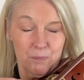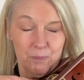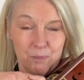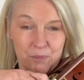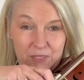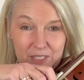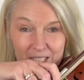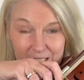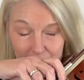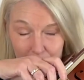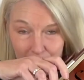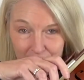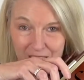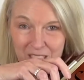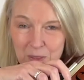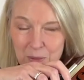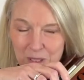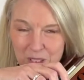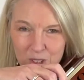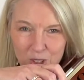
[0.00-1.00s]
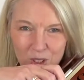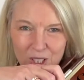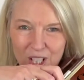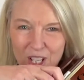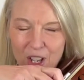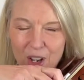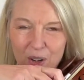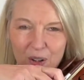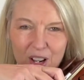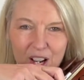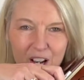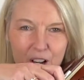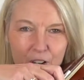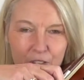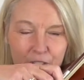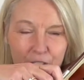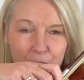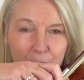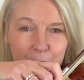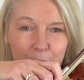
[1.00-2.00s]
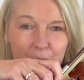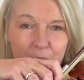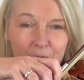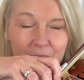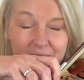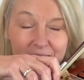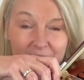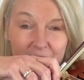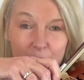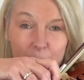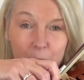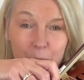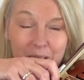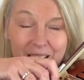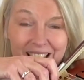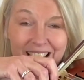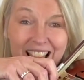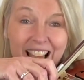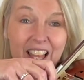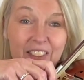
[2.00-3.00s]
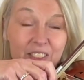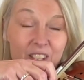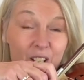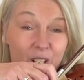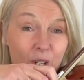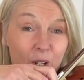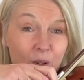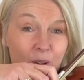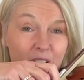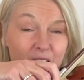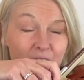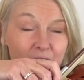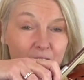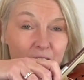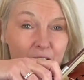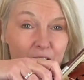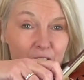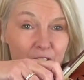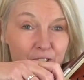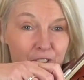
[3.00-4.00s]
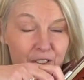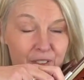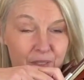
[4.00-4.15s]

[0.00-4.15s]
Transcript: This brings me to the lower half of the bow, and I'll play at the lower half.